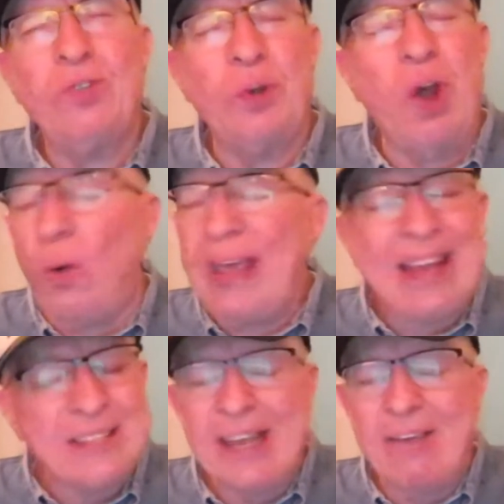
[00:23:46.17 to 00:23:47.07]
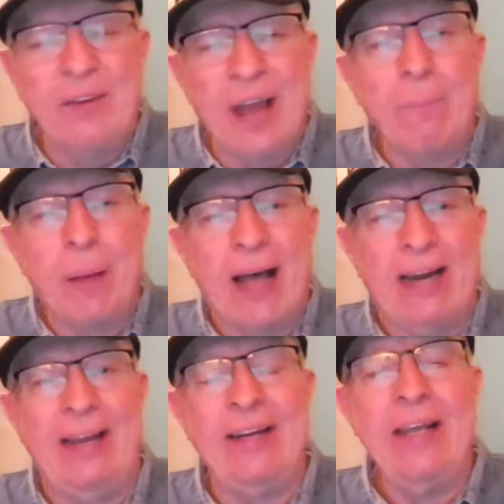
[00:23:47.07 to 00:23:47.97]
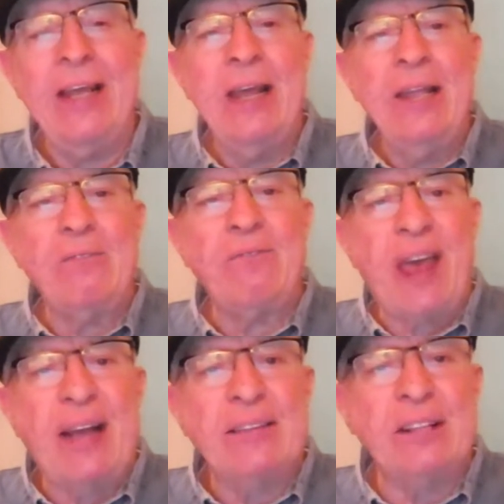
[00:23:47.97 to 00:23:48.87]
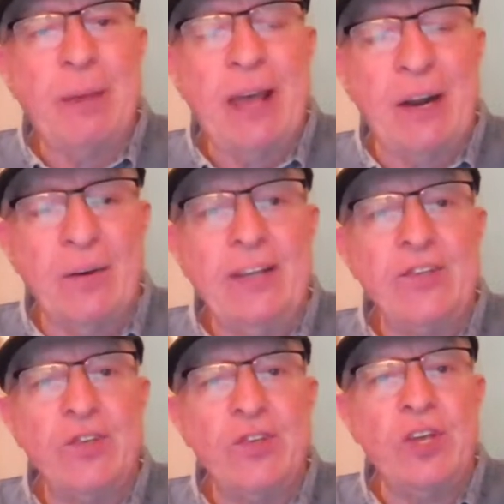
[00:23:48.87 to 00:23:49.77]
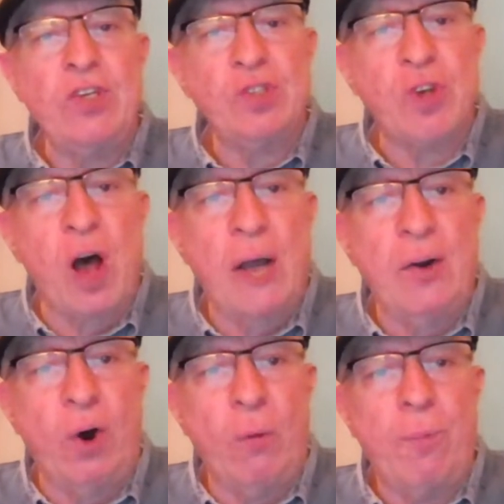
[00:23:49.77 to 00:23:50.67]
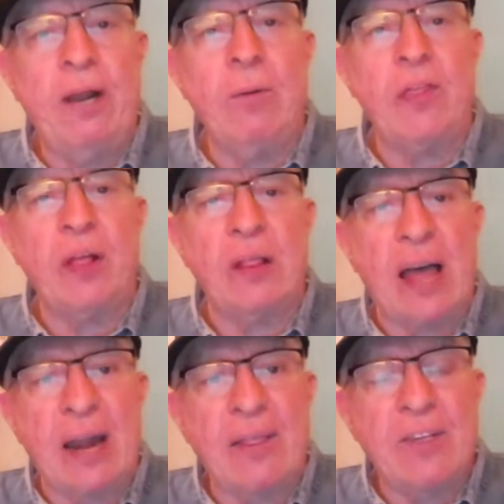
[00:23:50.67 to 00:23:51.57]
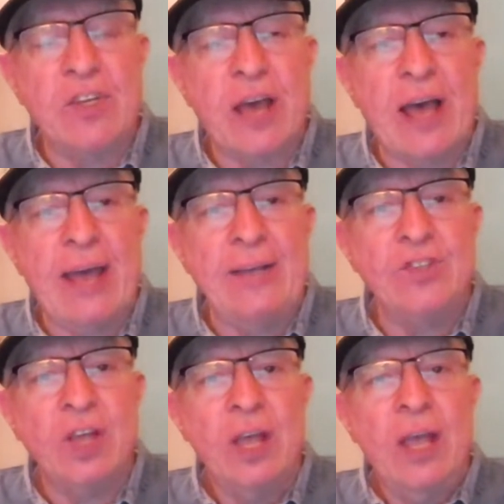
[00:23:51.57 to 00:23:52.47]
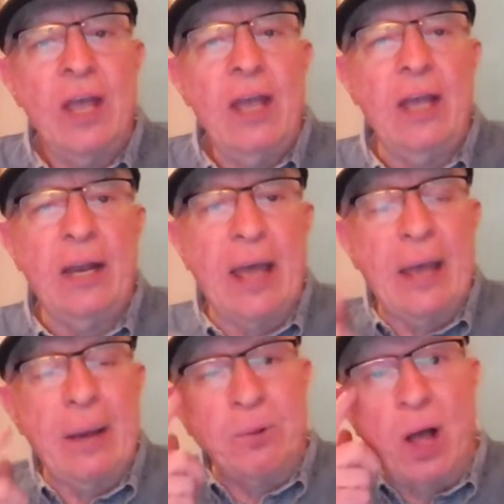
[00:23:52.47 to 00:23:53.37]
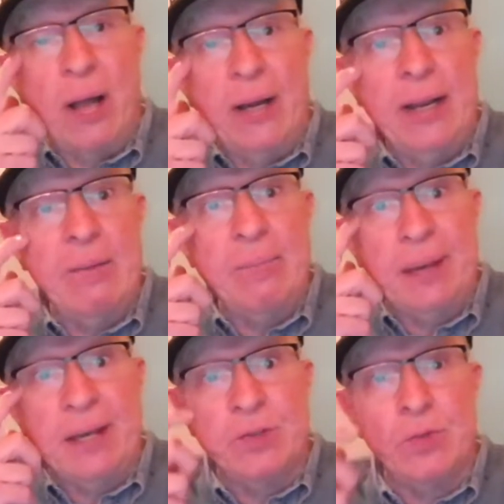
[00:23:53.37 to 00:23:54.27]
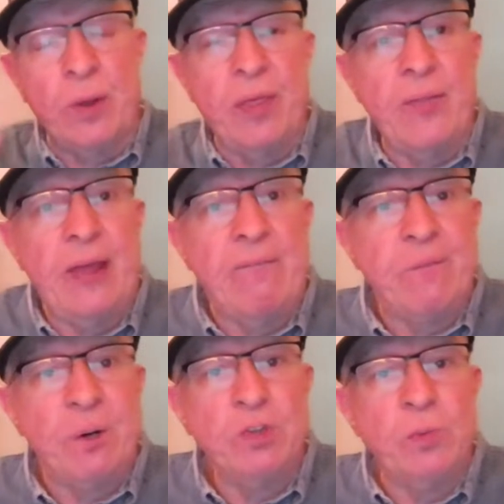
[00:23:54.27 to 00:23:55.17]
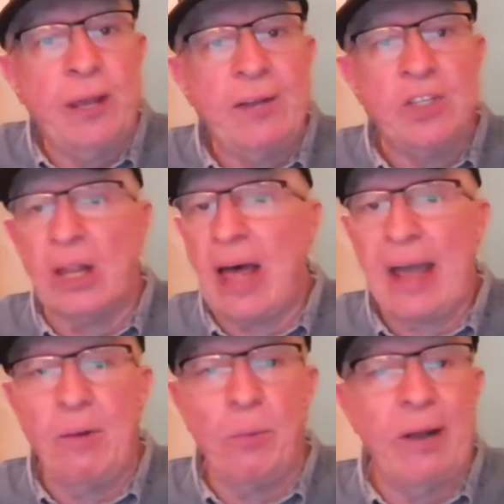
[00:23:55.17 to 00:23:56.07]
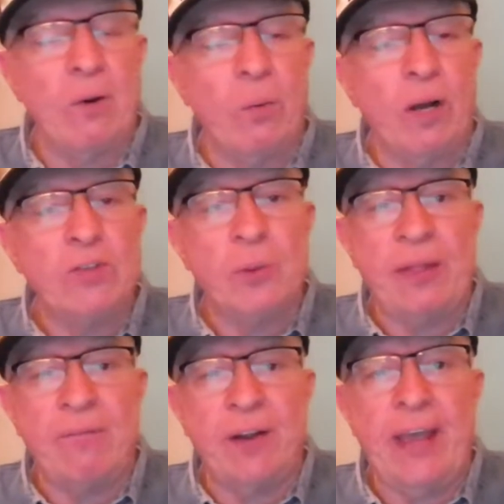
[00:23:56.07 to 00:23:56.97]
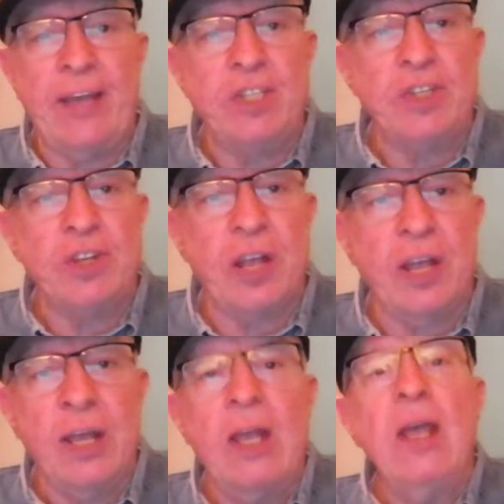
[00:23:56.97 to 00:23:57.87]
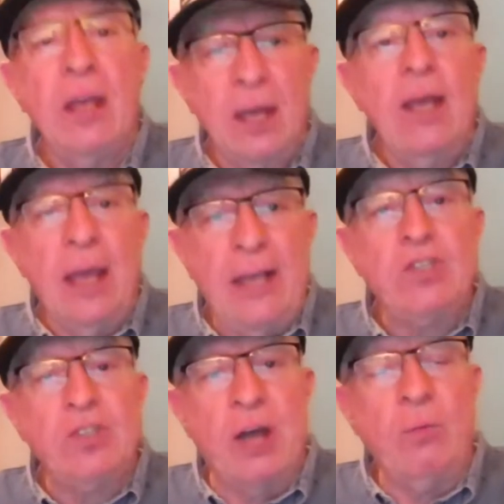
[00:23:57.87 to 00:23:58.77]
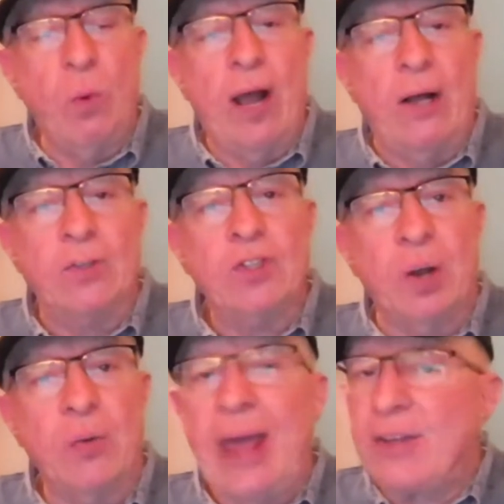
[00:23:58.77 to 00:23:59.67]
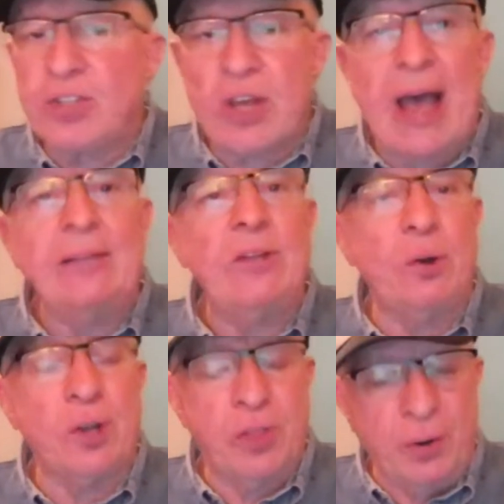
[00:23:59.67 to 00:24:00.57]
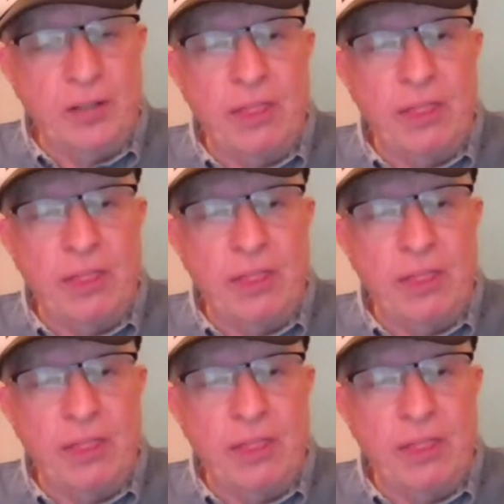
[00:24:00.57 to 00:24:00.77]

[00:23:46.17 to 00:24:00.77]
no, he hasn't given up on it. The fact of the matter is he saw an opening with a lot of these guys, and I applaud him because within that first week of July, whatever it was with the free agency, he's done well. So yes, Scott, they're in the